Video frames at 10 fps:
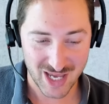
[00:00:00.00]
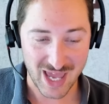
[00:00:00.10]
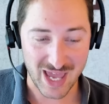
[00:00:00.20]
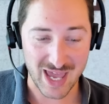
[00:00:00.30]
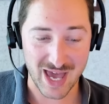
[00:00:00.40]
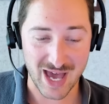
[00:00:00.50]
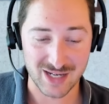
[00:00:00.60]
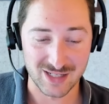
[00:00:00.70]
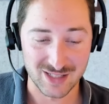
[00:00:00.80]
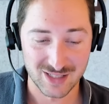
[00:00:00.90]

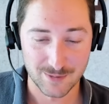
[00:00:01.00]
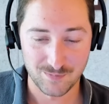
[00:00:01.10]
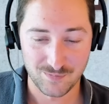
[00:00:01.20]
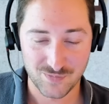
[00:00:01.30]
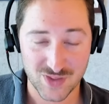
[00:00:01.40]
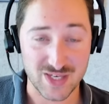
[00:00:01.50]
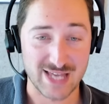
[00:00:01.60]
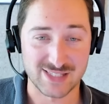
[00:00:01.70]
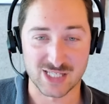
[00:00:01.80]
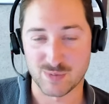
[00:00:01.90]
and the
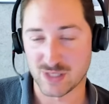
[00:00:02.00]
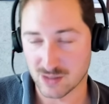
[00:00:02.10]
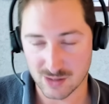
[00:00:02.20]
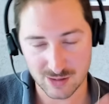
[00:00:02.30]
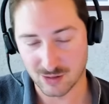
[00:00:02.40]
SSP is,